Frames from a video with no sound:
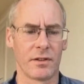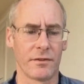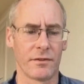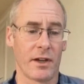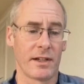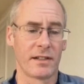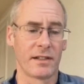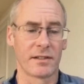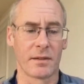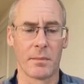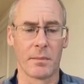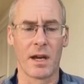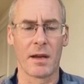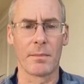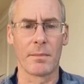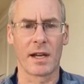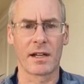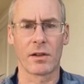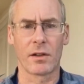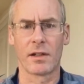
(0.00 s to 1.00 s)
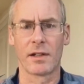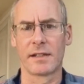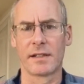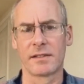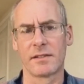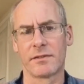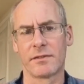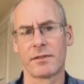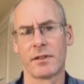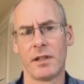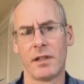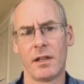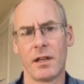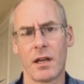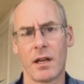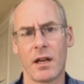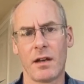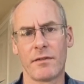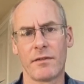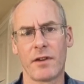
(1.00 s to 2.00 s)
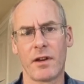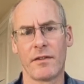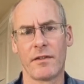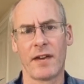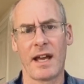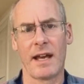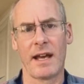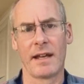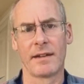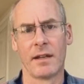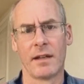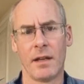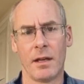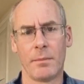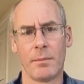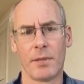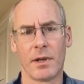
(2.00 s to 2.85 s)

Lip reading: the findings that my colleagues have had.